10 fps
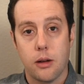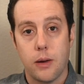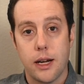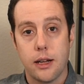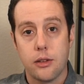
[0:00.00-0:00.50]

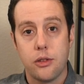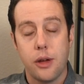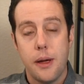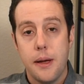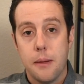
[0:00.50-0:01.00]
ratings.
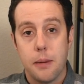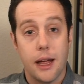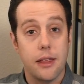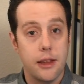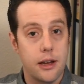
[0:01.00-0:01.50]
But
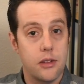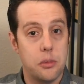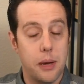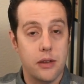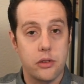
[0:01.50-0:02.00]
I think it's
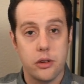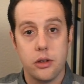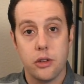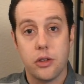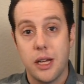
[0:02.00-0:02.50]
best to
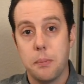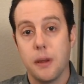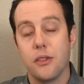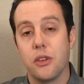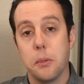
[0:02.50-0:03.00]
just keep
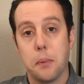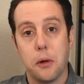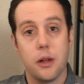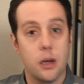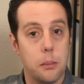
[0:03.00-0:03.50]
it
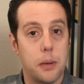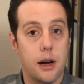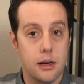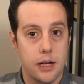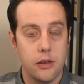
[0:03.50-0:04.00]
simple and
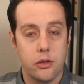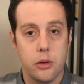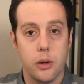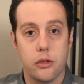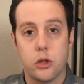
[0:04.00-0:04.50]
compare against
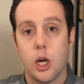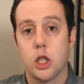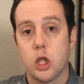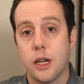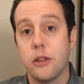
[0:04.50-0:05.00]
US
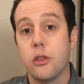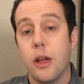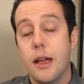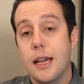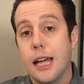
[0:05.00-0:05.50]
Treasuries,
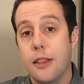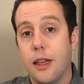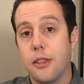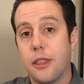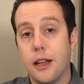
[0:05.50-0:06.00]
and
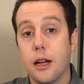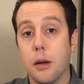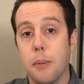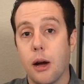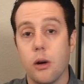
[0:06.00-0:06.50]
then think
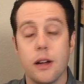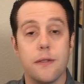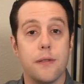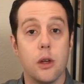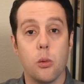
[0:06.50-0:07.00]
about
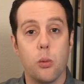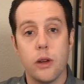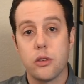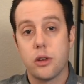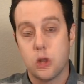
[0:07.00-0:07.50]
if the
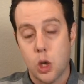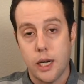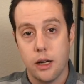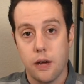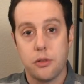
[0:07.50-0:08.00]
risk
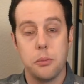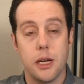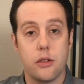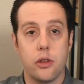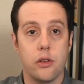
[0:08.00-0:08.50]
trade-offs
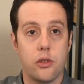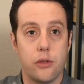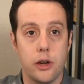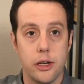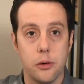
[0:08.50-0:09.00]
make sense
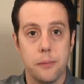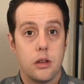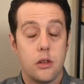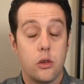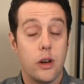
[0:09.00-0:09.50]
for you.
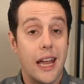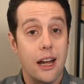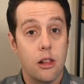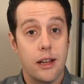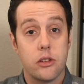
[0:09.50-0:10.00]
So in
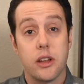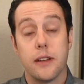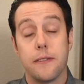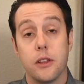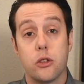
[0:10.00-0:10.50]
analyzing
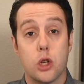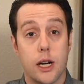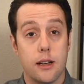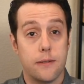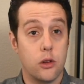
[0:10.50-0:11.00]
if this
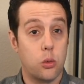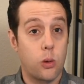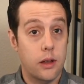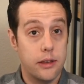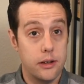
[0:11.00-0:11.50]
trade-off is
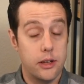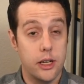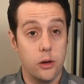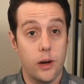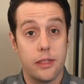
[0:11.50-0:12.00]
worth it to
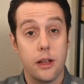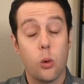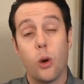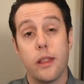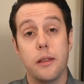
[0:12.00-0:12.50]
you, I think
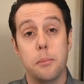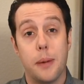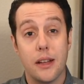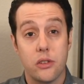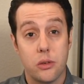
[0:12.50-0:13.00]
one of the
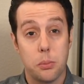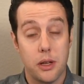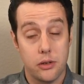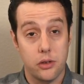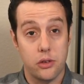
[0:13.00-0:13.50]
best
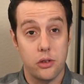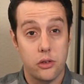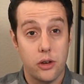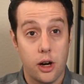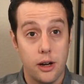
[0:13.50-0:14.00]
places to
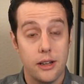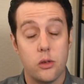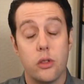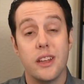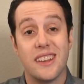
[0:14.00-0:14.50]
start
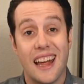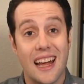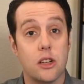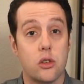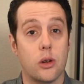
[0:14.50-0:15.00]
is the
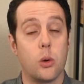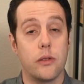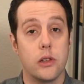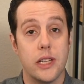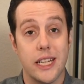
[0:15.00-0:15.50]
tax
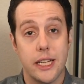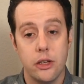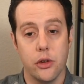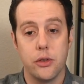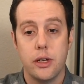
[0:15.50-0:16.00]
equivalent
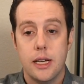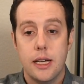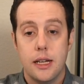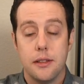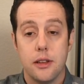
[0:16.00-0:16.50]
yield.
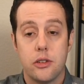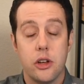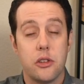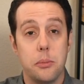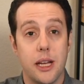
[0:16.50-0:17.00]
And this
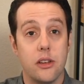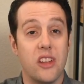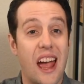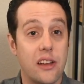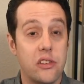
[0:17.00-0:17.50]
just means
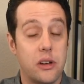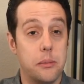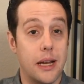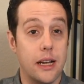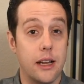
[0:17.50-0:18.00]

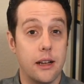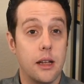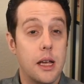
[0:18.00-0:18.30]
estimating